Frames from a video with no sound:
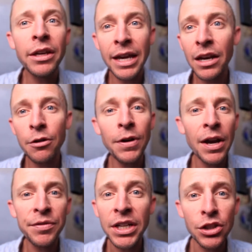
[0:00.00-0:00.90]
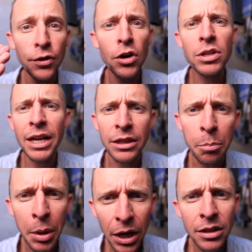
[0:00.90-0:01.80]
the Canon 5D as far as like the
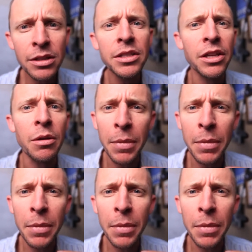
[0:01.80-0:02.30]
buttons and the